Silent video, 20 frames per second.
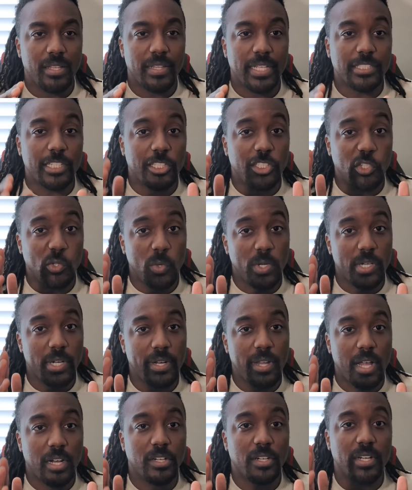That's a
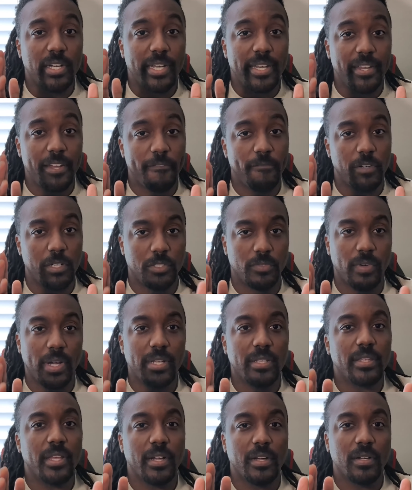$200 difference
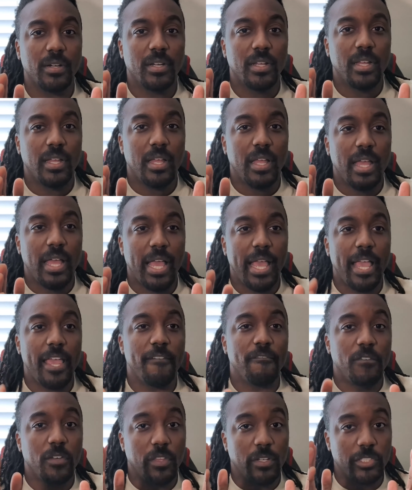right there.
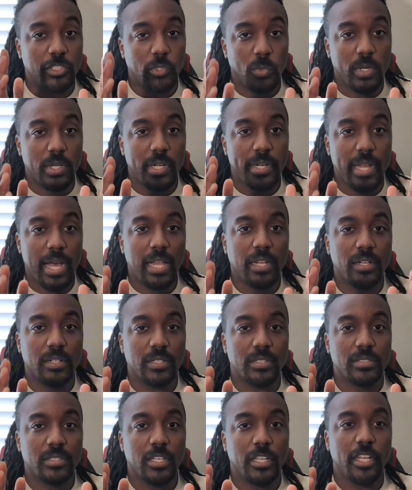And for those
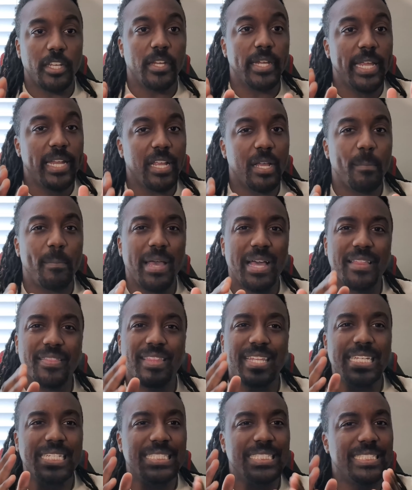$200, you're getting about
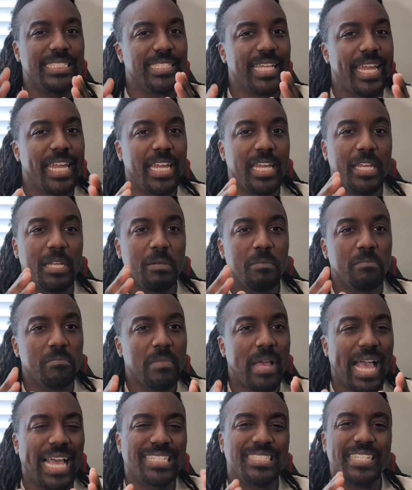the same,
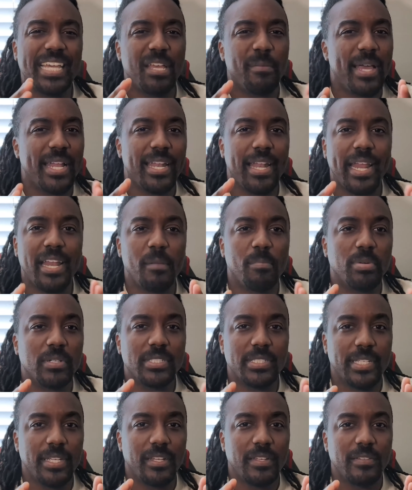I'd say about
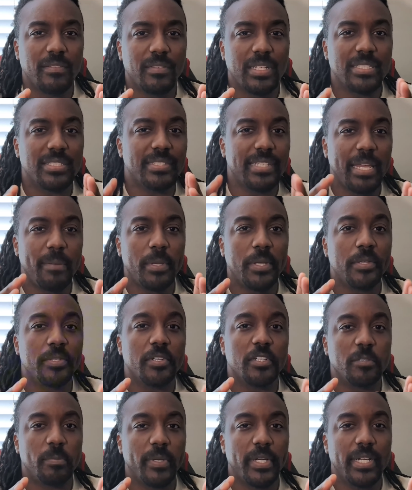90%, the same user
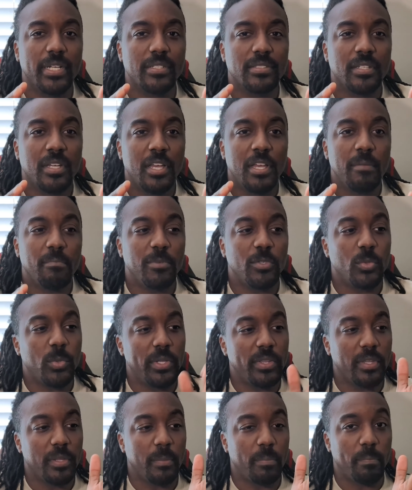experience
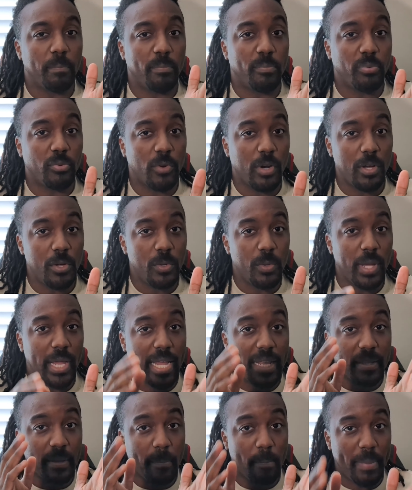between the Pro
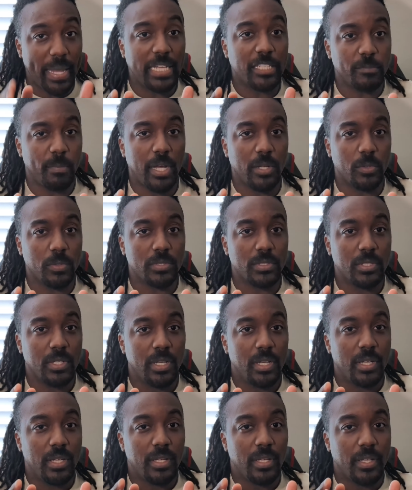and the base models.
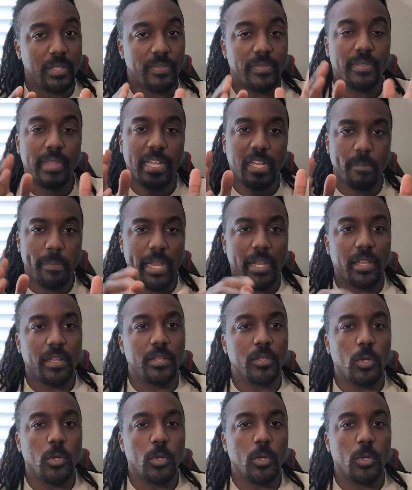Think about it.